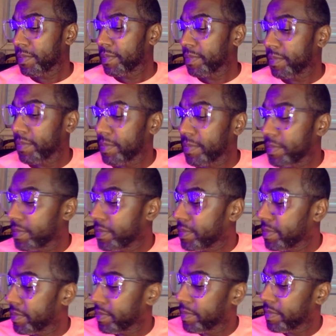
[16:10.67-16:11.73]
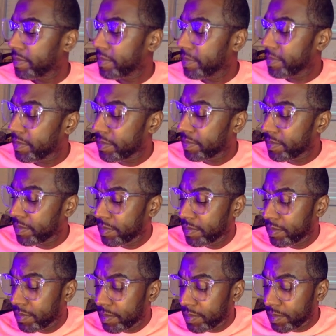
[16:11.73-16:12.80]

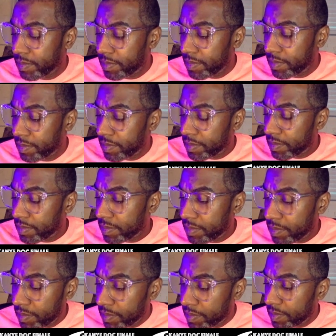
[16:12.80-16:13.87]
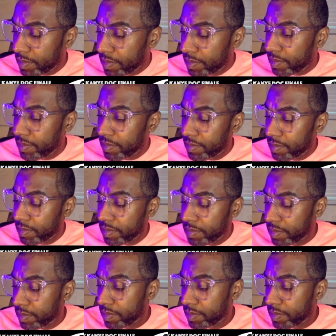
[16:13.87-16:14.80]
(silent)